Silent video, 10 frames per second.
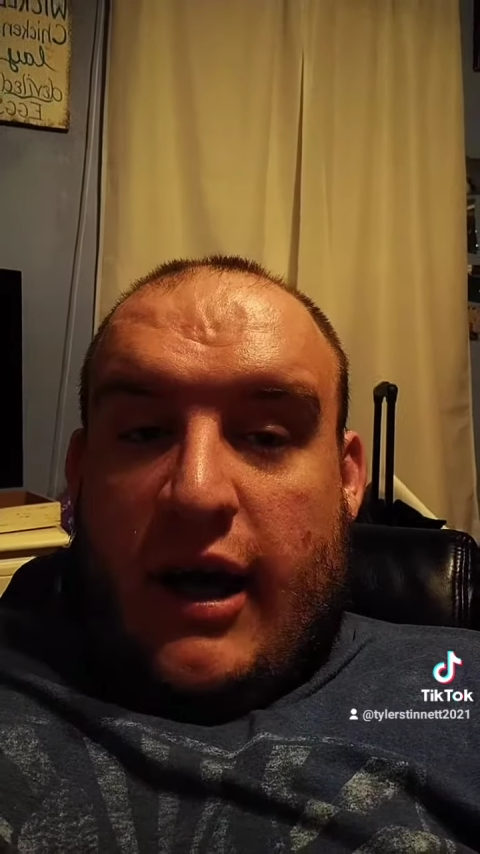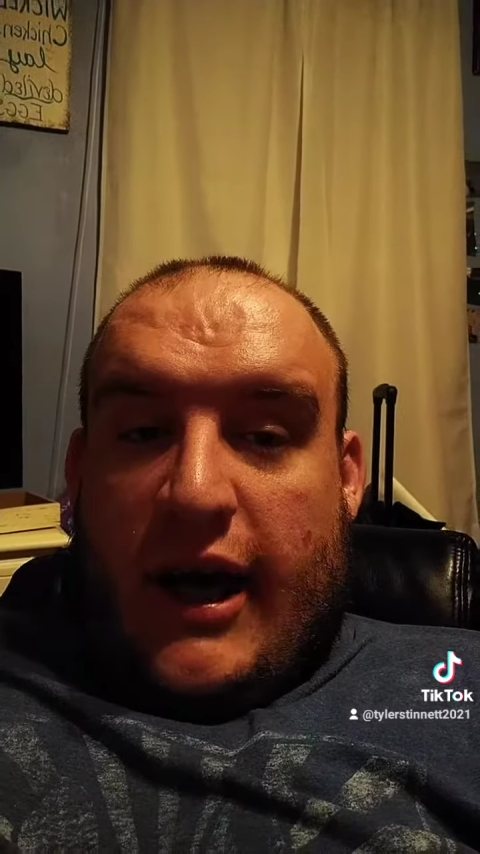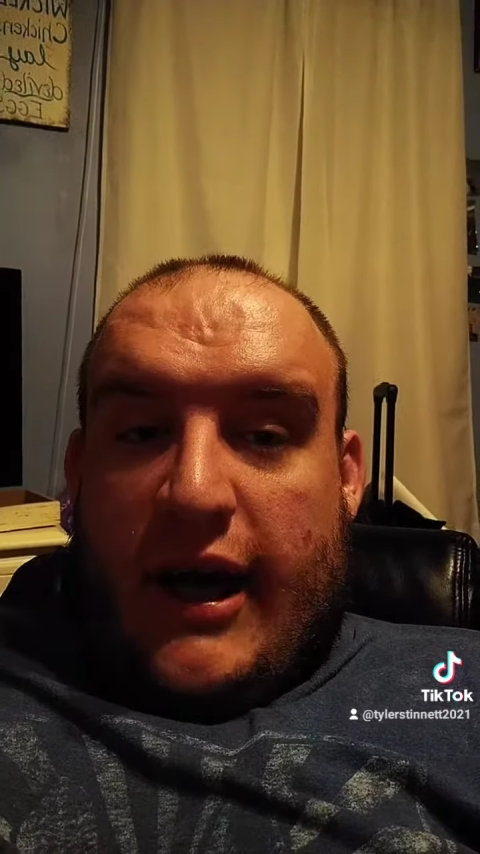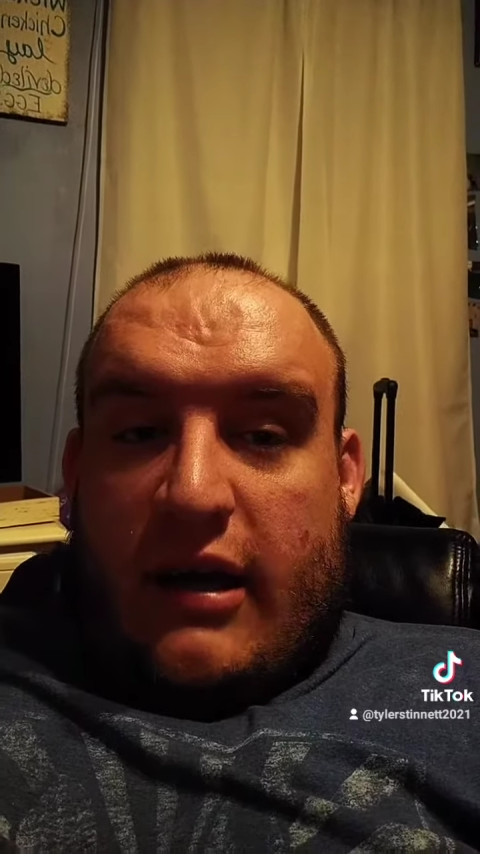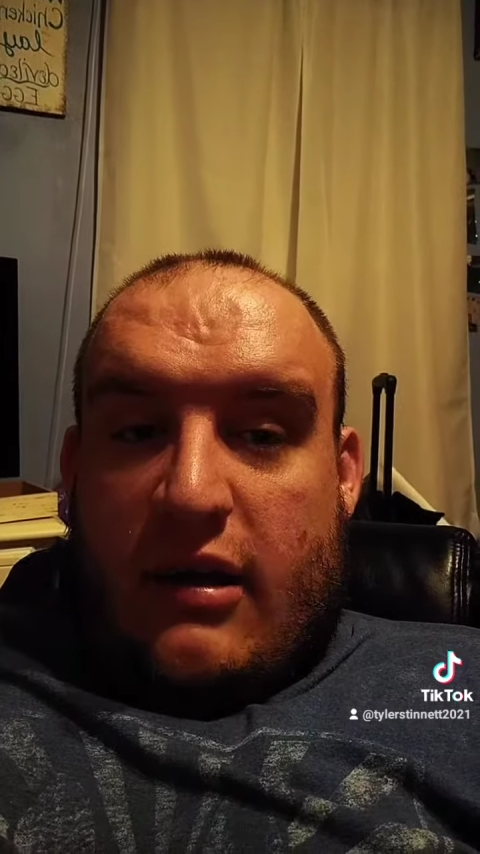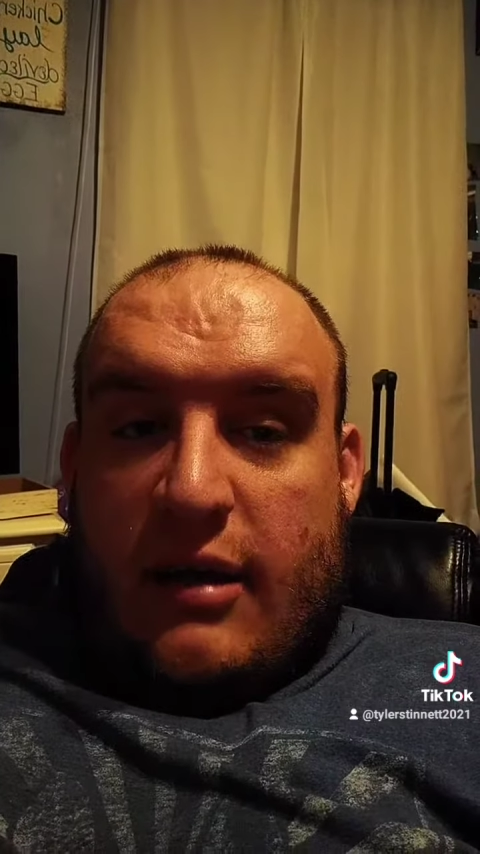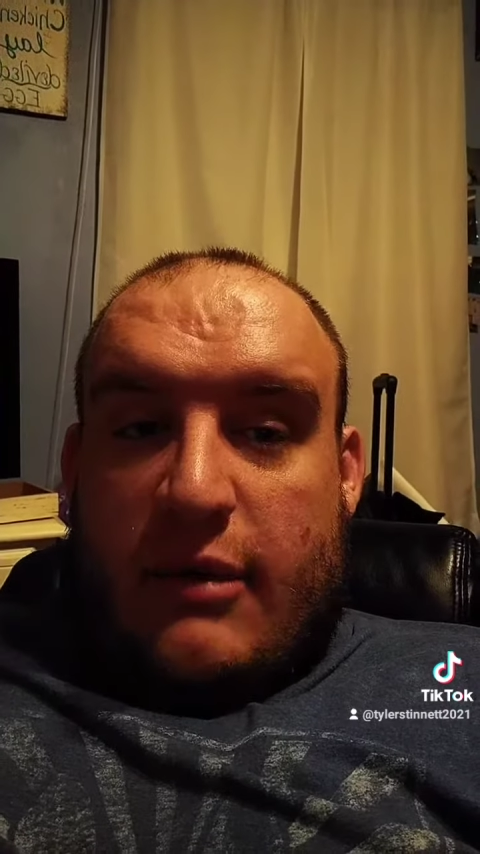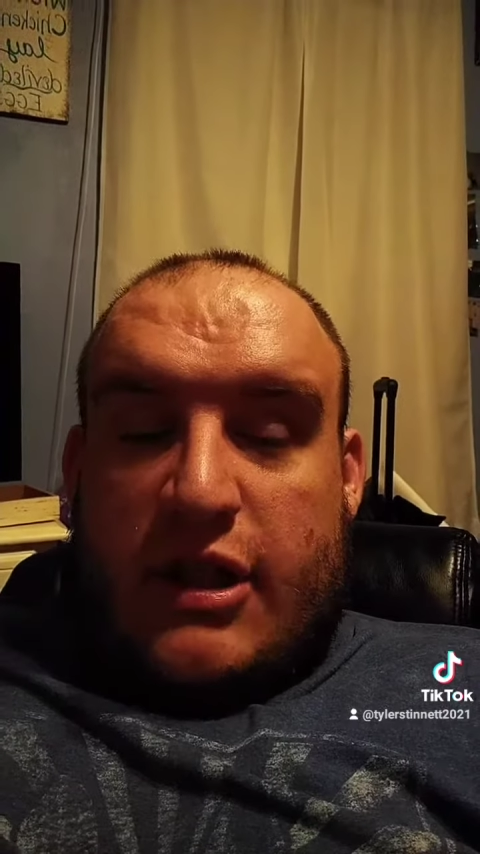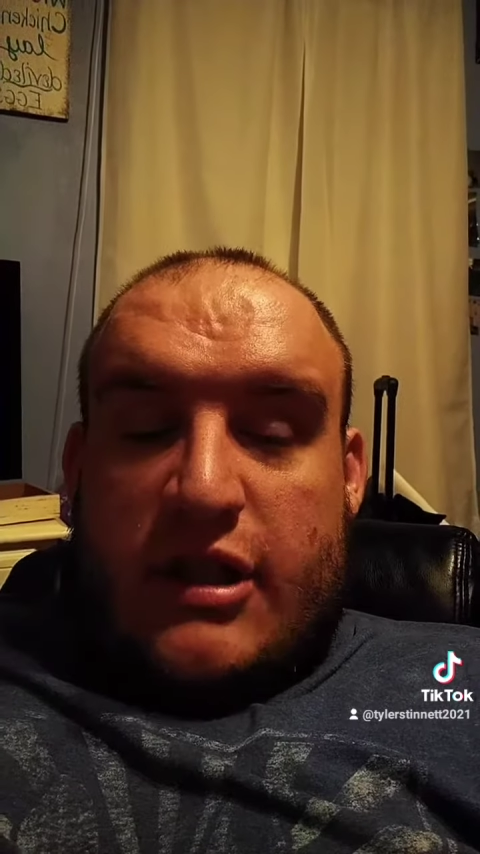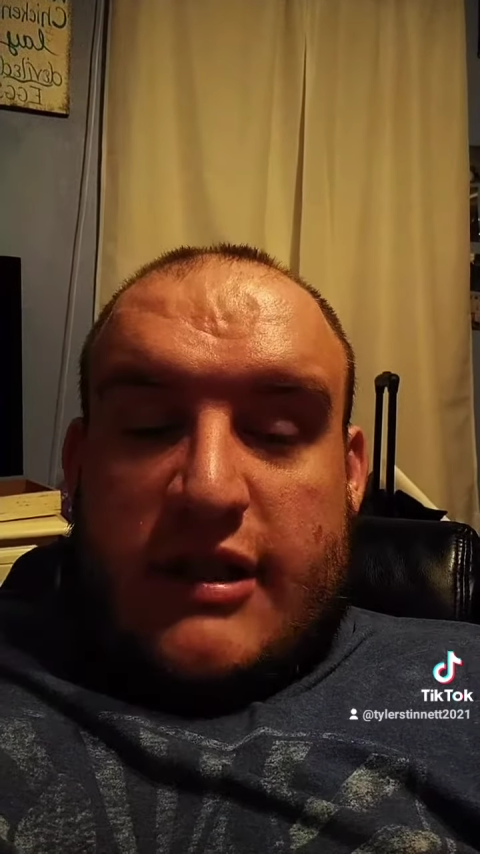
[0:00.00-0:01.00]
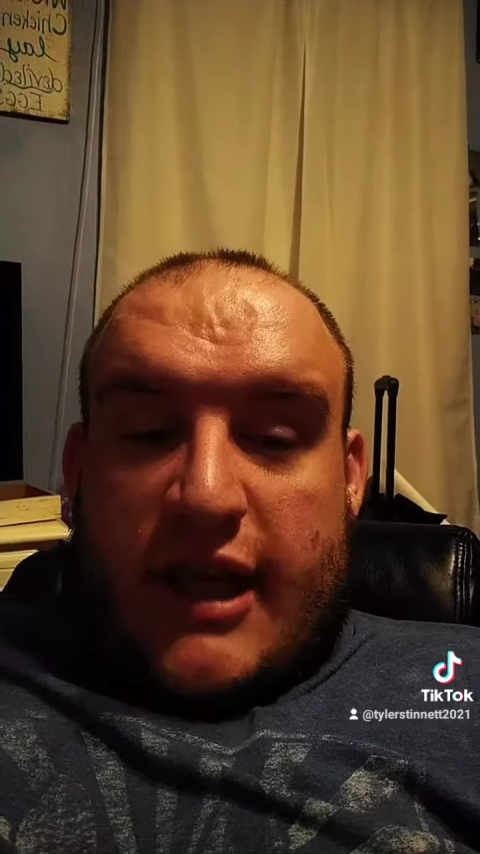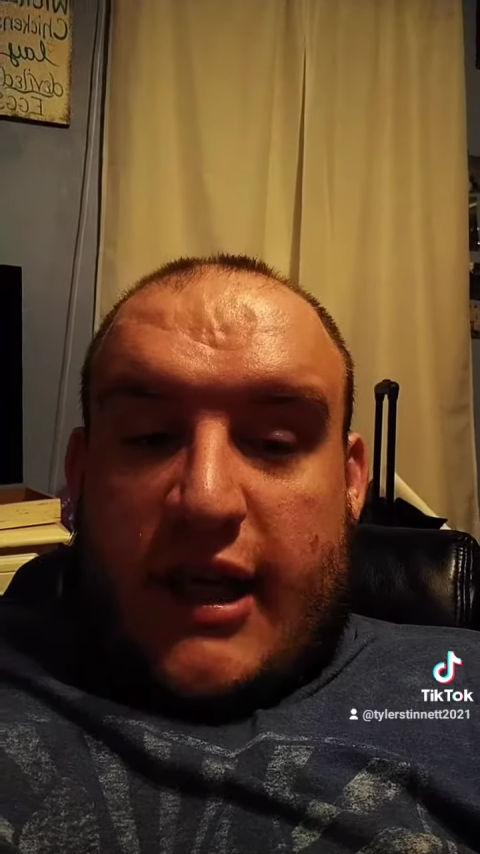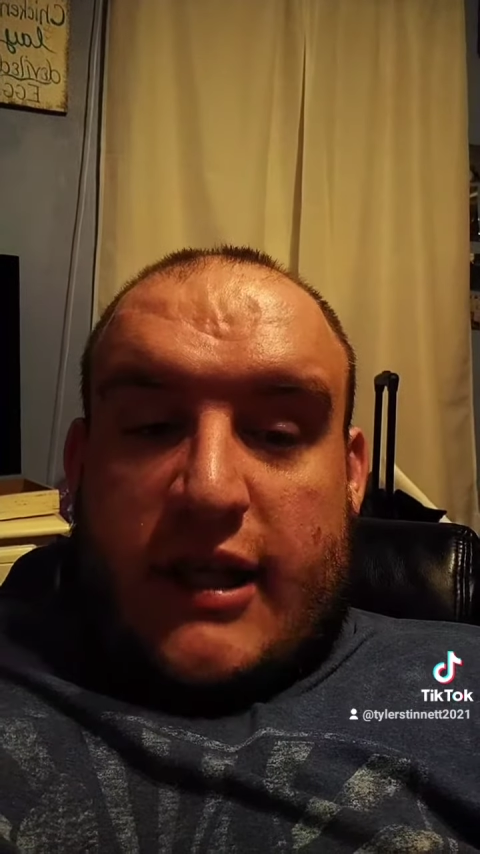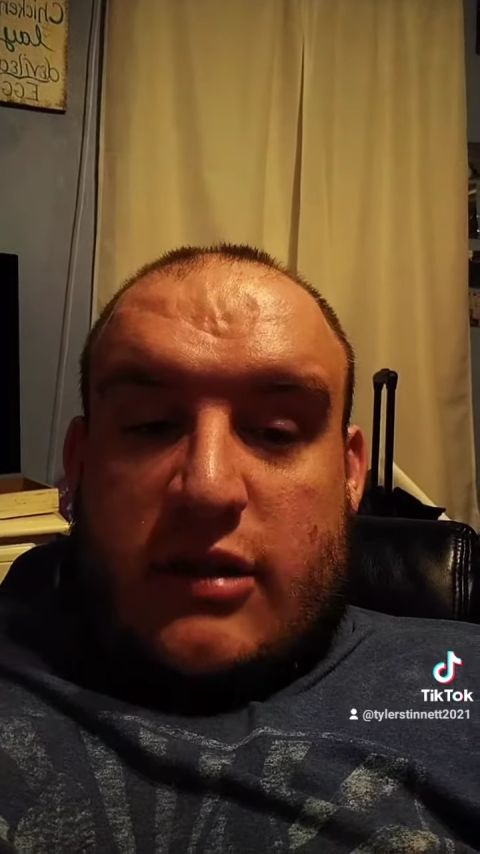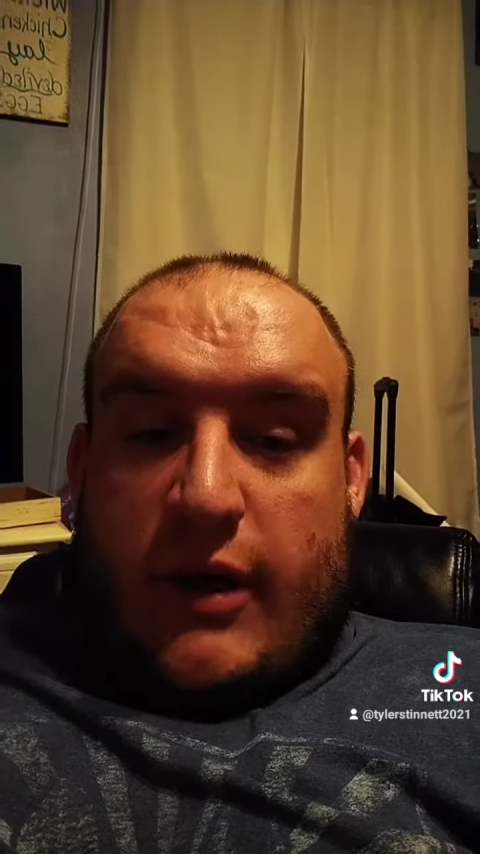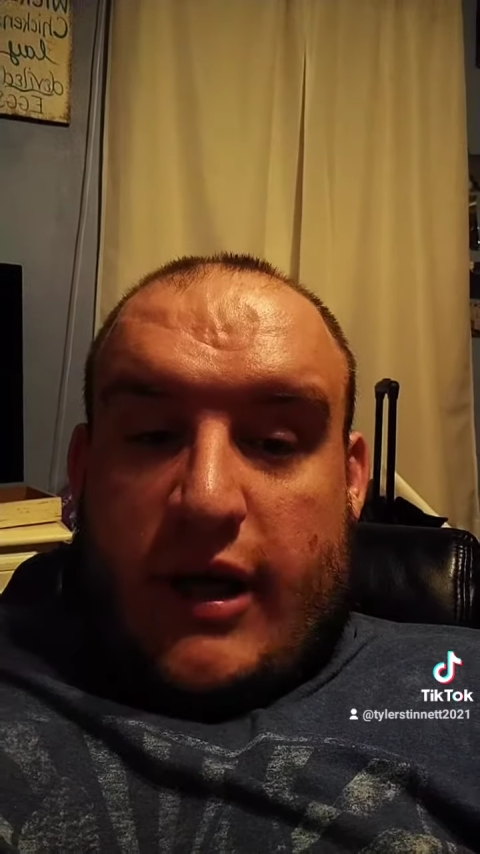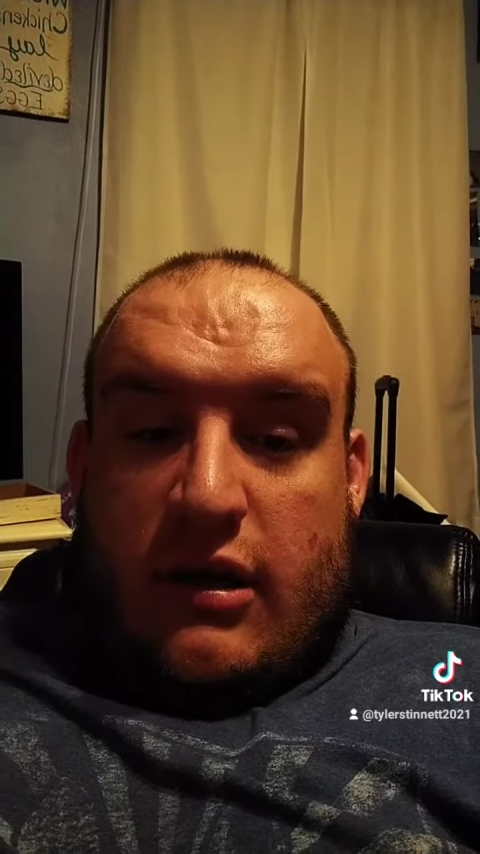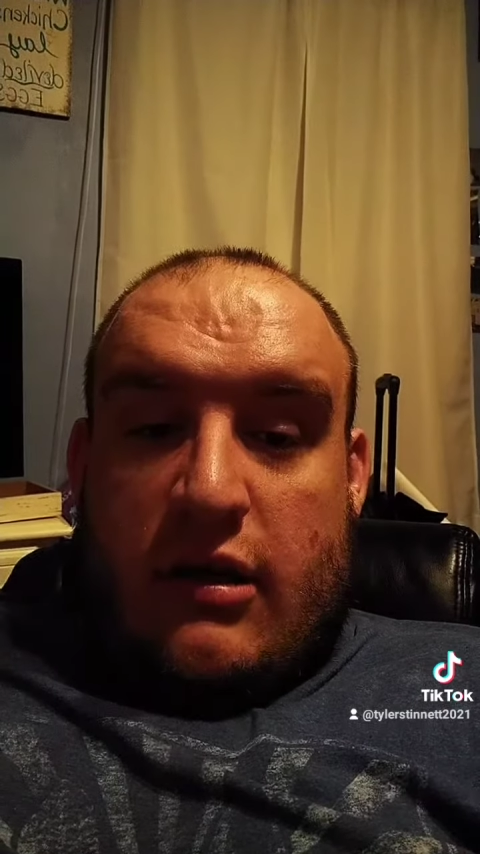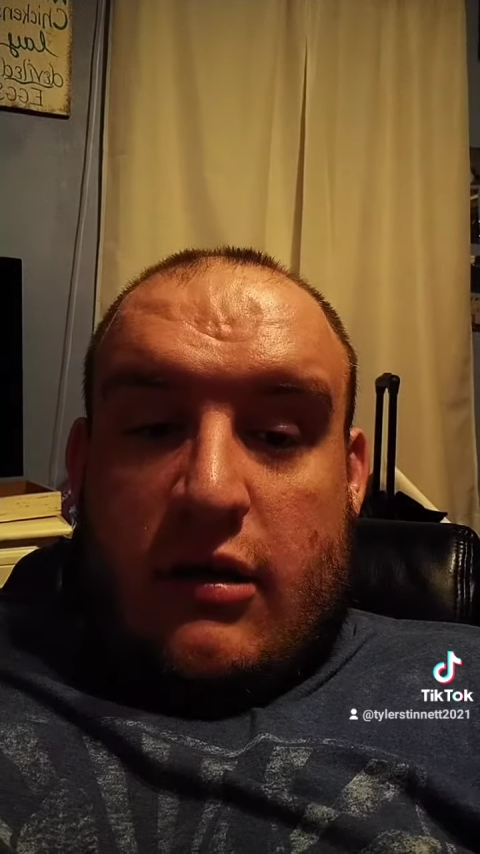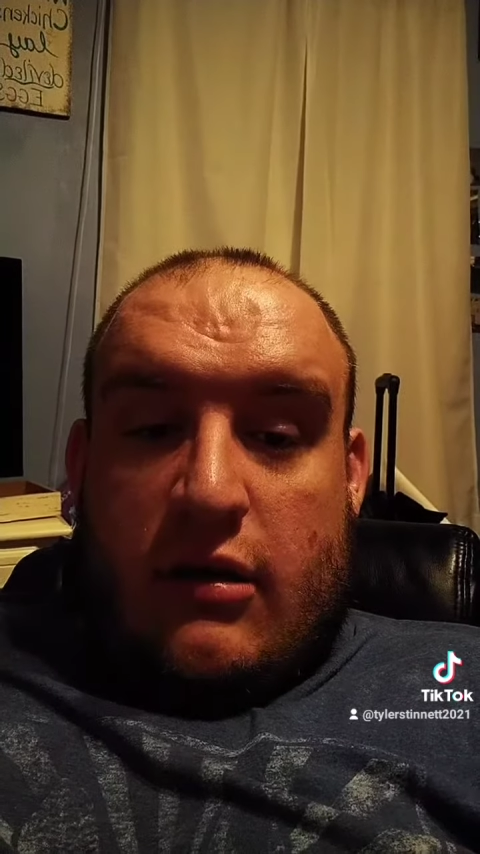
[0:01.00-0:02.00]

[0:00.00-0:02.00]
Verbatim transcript: And let me just tell you this way